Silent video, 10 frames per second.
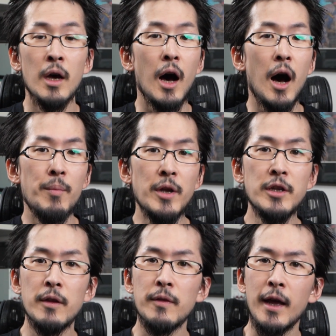A
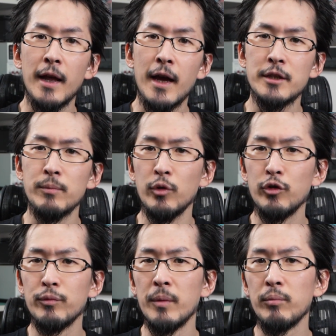minion that has
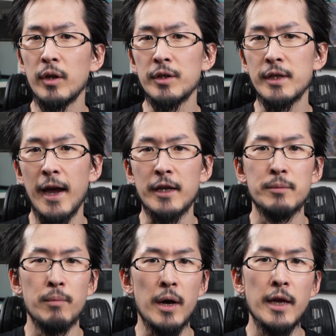movement plus X
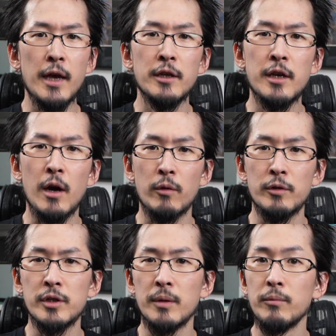might encounter
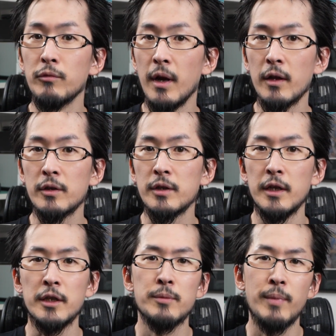some relics
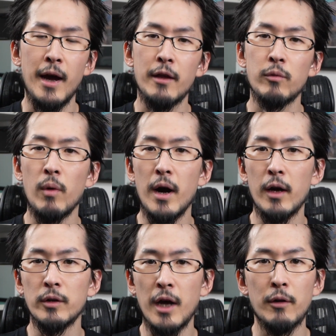in its path
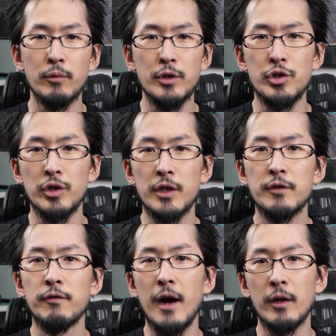while not reaching its
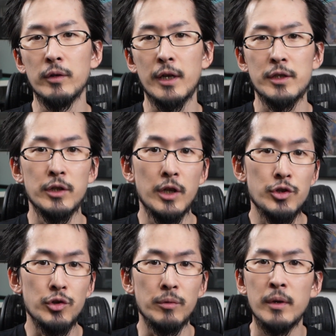final
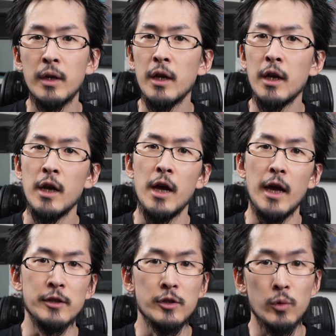destination.
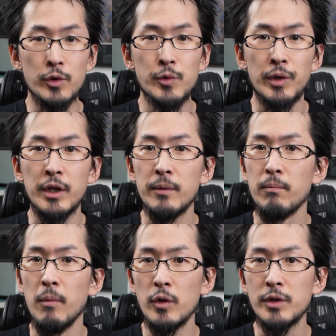In sorcery,
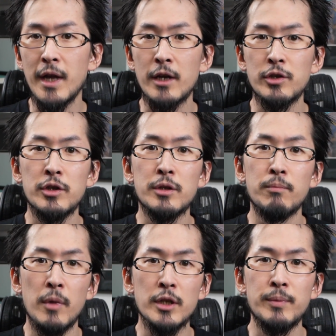most actions
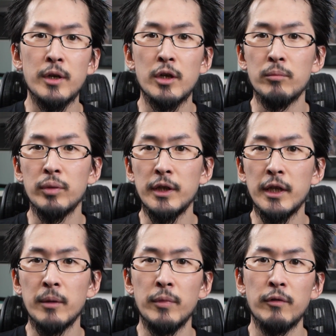must be
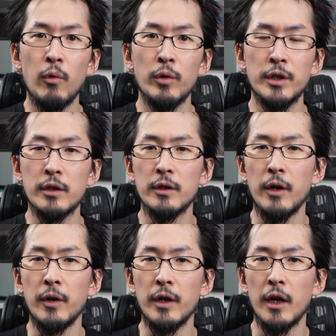completed before
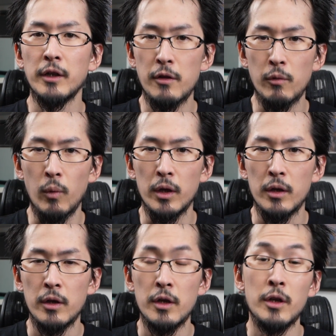declaring another one.
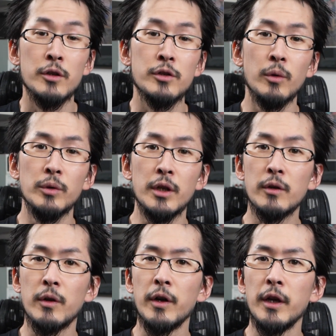So
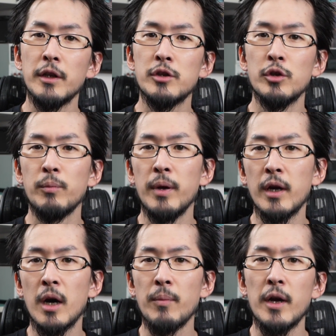declaring to
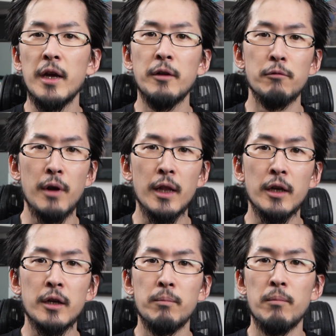pick up a
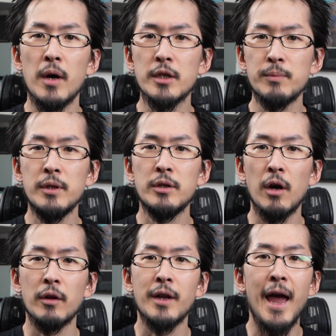relic must be
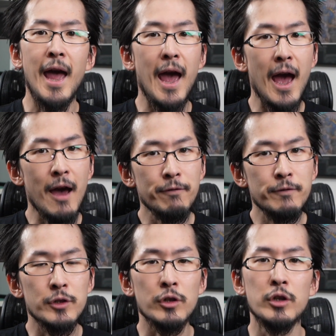done
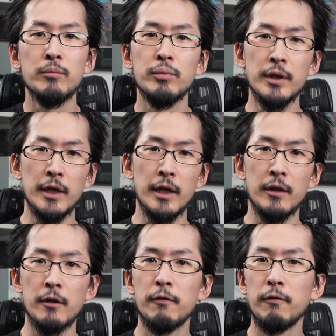after
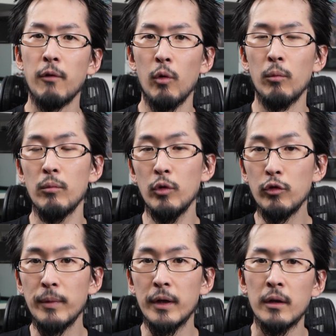completing the full
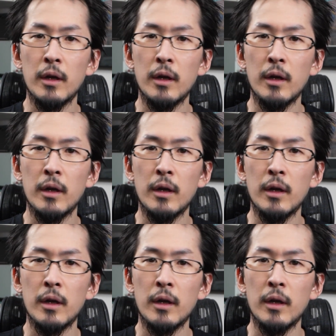movement.